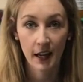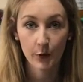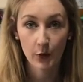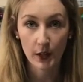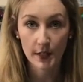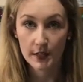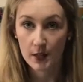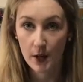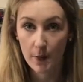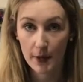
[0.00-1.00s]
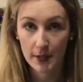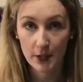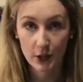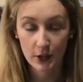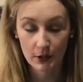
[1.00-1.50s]
I thought I'd start by
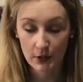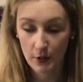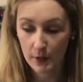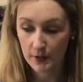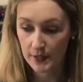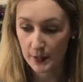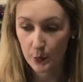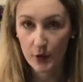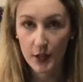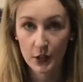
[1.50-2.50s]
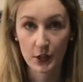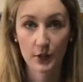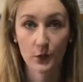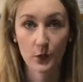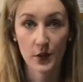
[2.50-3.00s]
showing you a bit of inspiration of
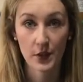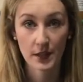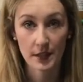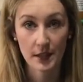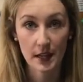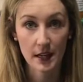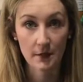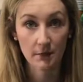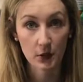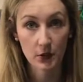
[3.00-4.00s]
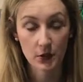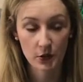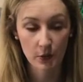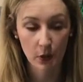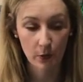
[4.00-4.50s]
the things that I use
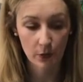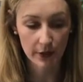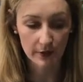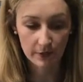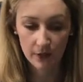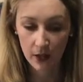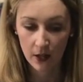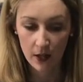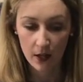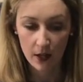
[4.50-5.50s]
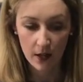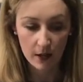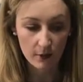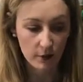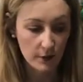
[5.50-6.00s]
to block print.
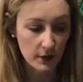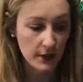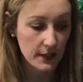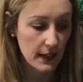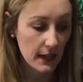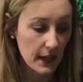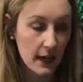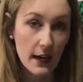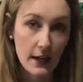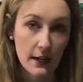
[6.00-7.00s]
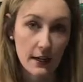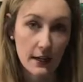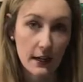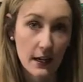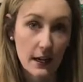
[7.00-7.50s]
Firstly, I
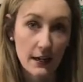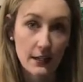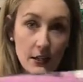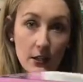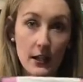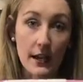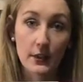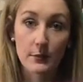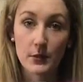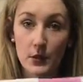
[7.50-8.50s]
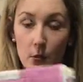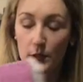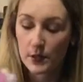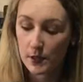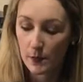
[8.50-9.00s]
like to add them to
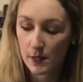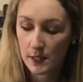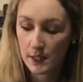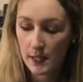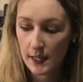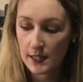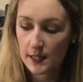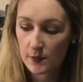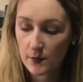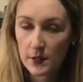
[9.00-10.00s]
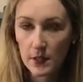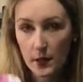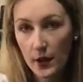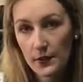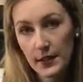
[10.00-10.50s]
quilts to personalise them, so
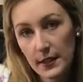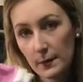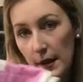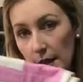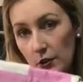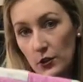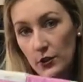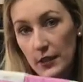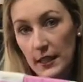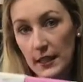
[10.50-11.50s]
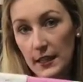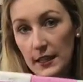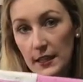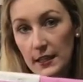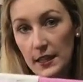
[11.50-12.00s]
I've added a patch on here
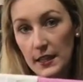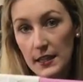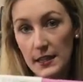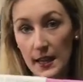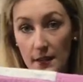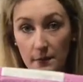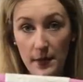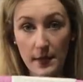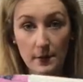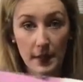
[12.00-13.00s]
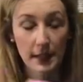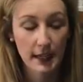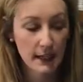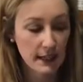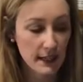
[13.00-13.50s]
that says handmade by
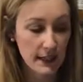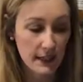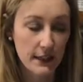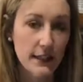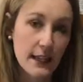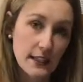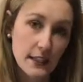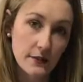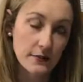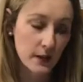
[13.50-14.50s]
Katie and then the date.